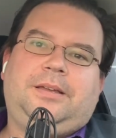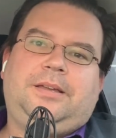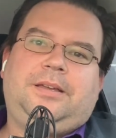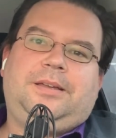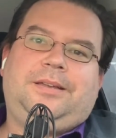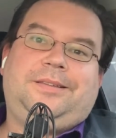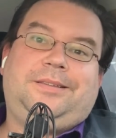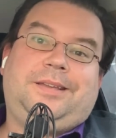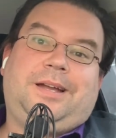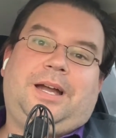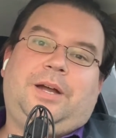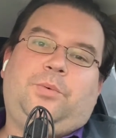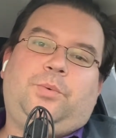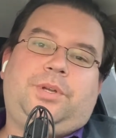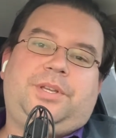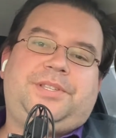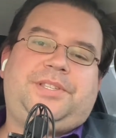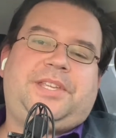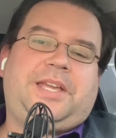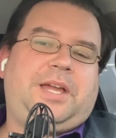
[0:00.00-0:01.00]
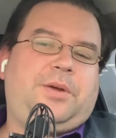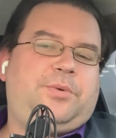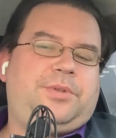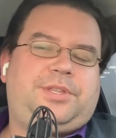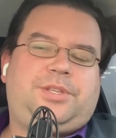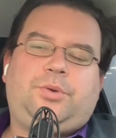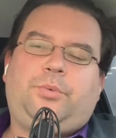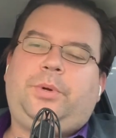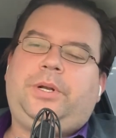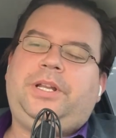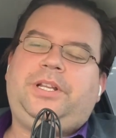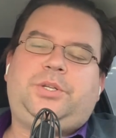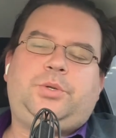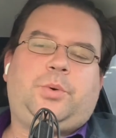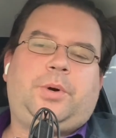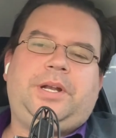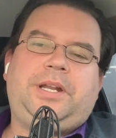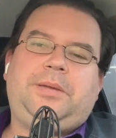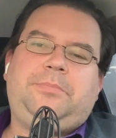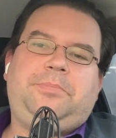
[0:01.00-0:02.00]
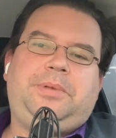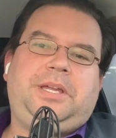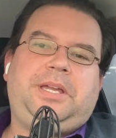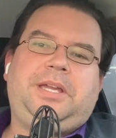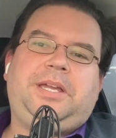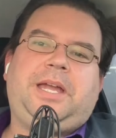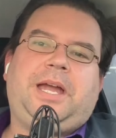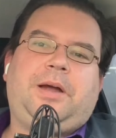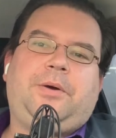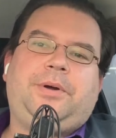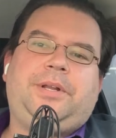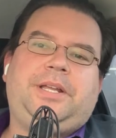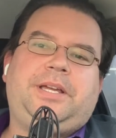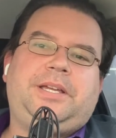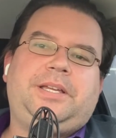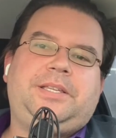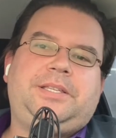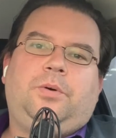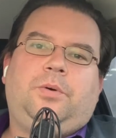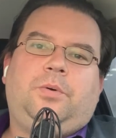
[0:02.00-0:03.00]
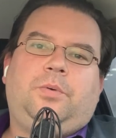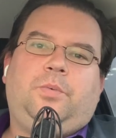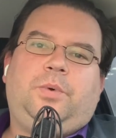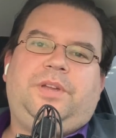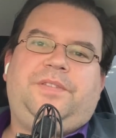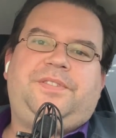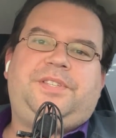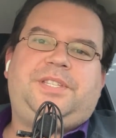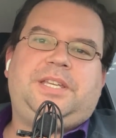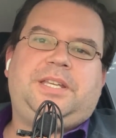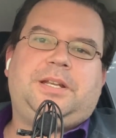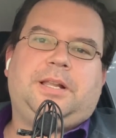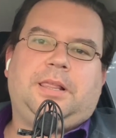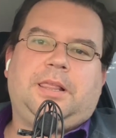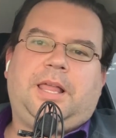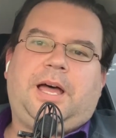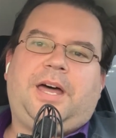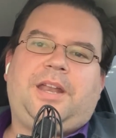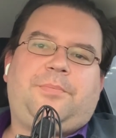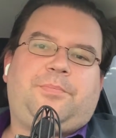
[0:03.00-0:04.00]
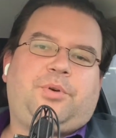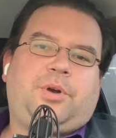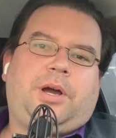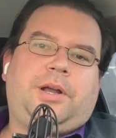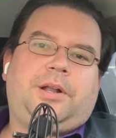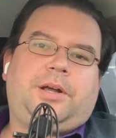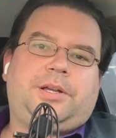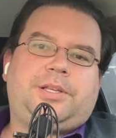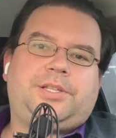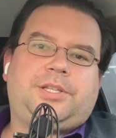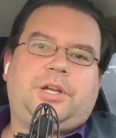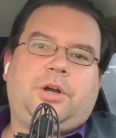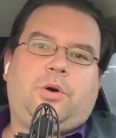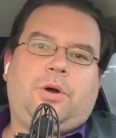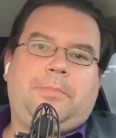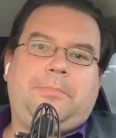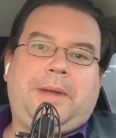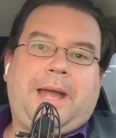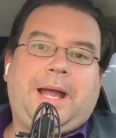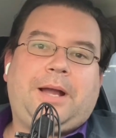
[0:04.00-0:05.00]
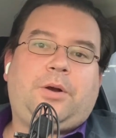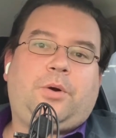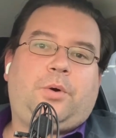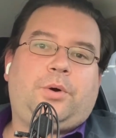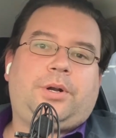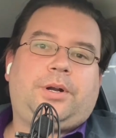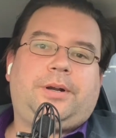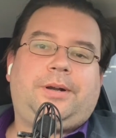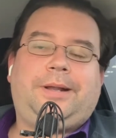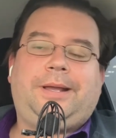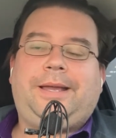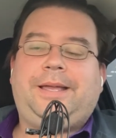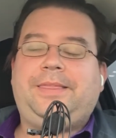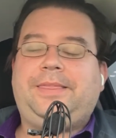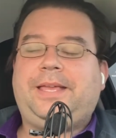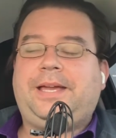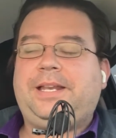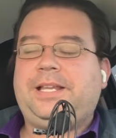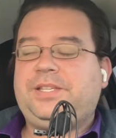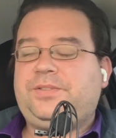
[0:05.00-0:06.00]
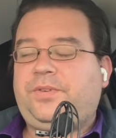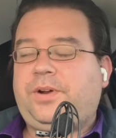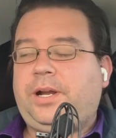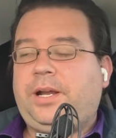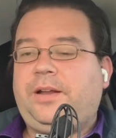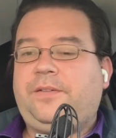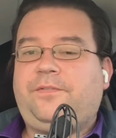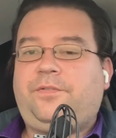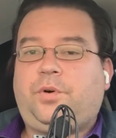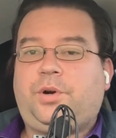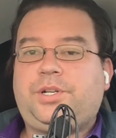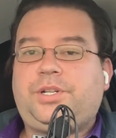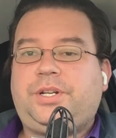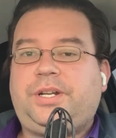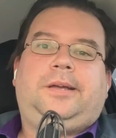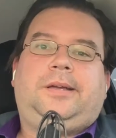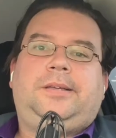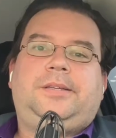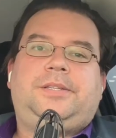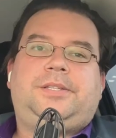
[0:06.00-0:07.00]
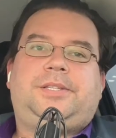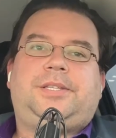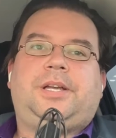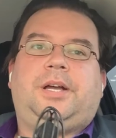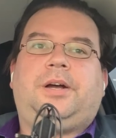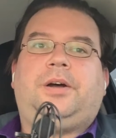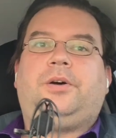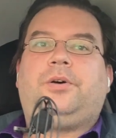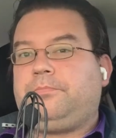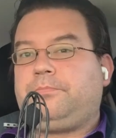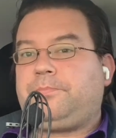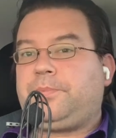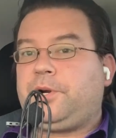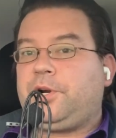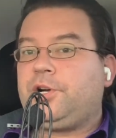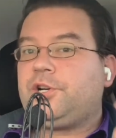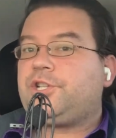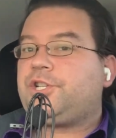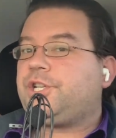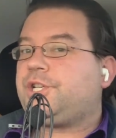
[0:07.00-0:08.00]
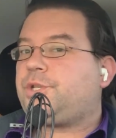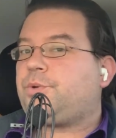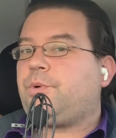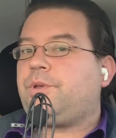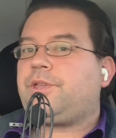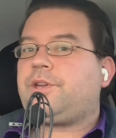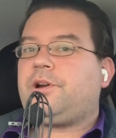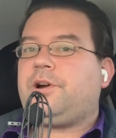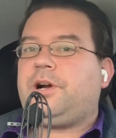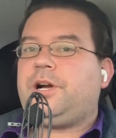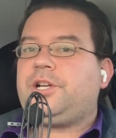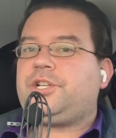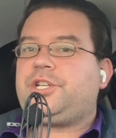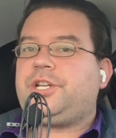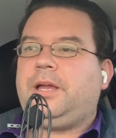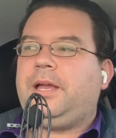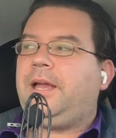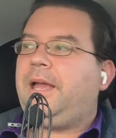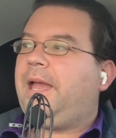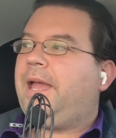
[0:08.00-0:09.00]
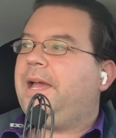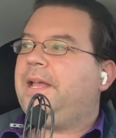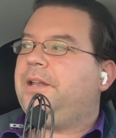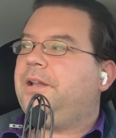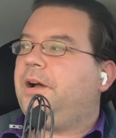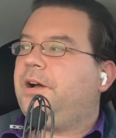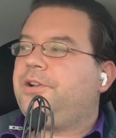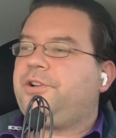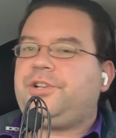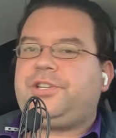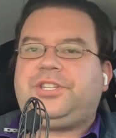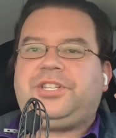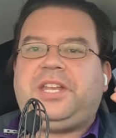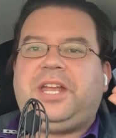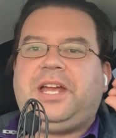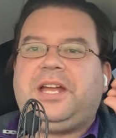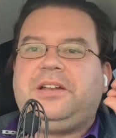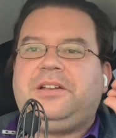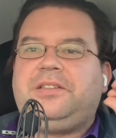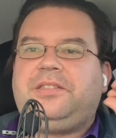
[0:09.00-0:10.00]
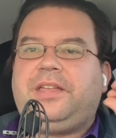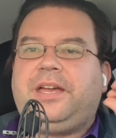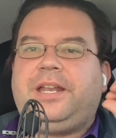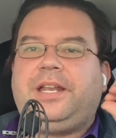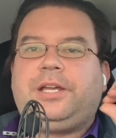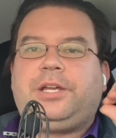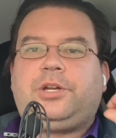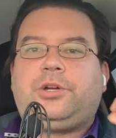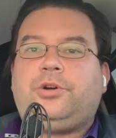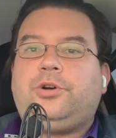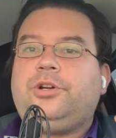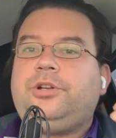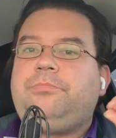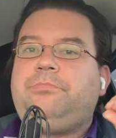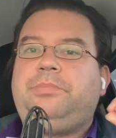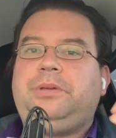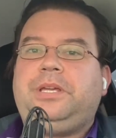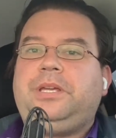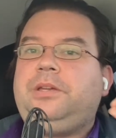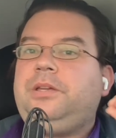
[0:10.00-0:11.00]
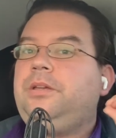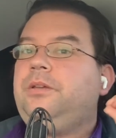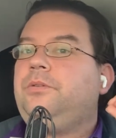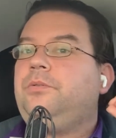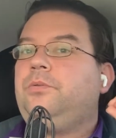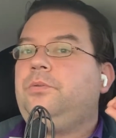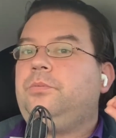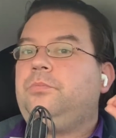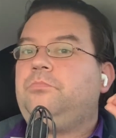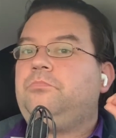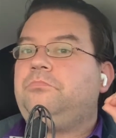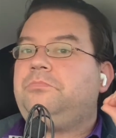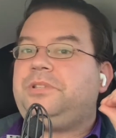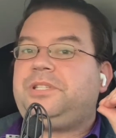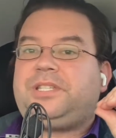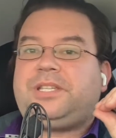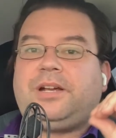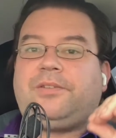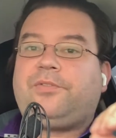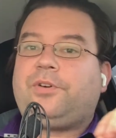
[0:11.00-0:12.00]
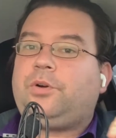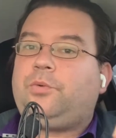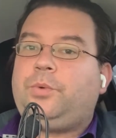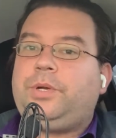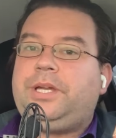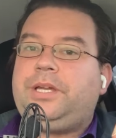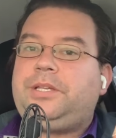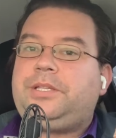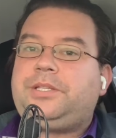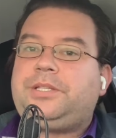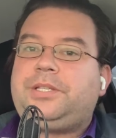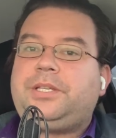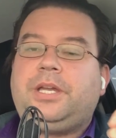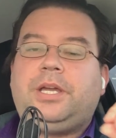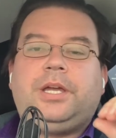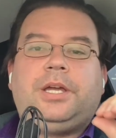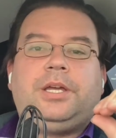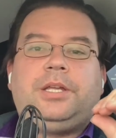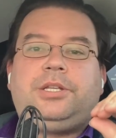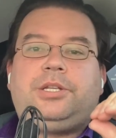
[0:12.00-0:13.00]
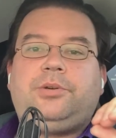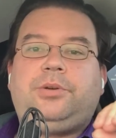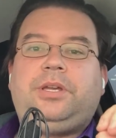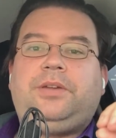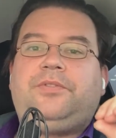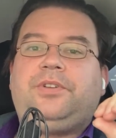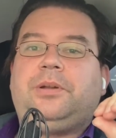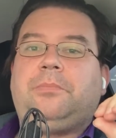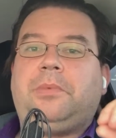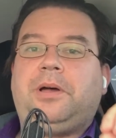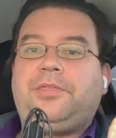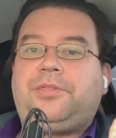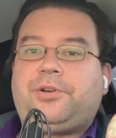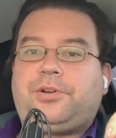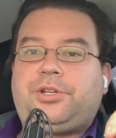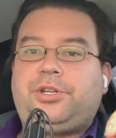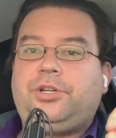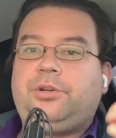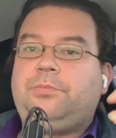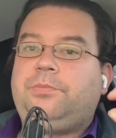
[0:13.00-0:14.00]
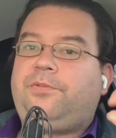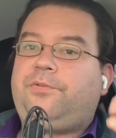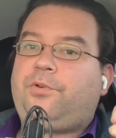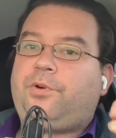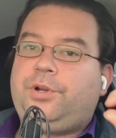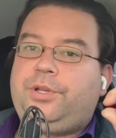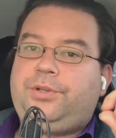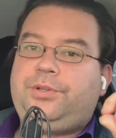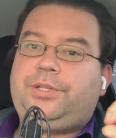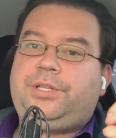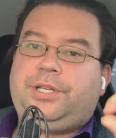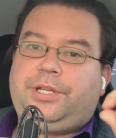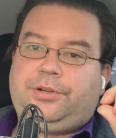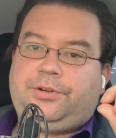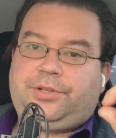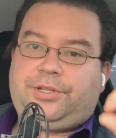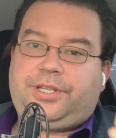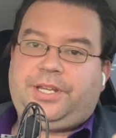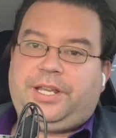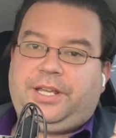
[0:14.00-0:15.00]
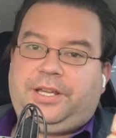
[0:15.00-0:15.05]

Now, I will say, with 2020 being how it is, we've seen a lot of products go on back order, and that is very unfortunate. So purchase with caution and understand that it could be several weeks to even a month or two before you see your sink.